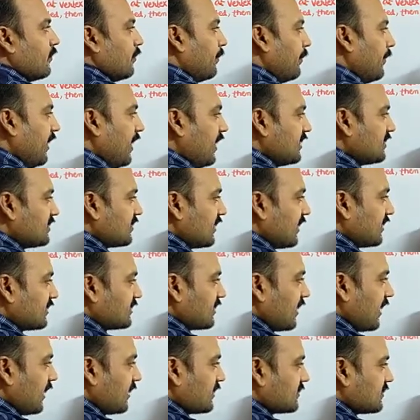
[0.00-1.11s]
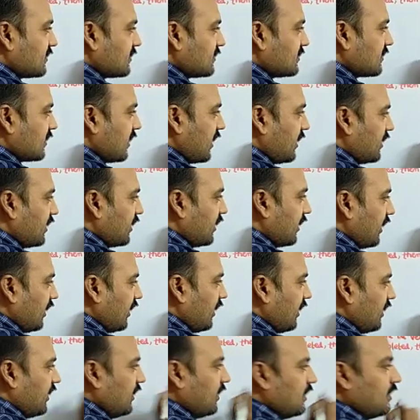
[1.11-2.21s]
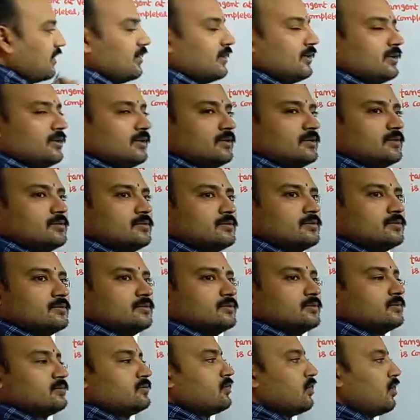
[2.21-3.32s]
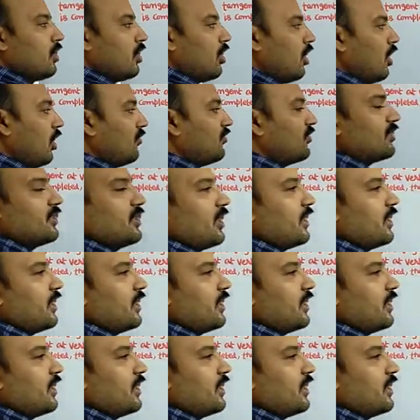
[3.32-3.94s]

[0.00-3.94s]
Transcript: meets x-axis at t. After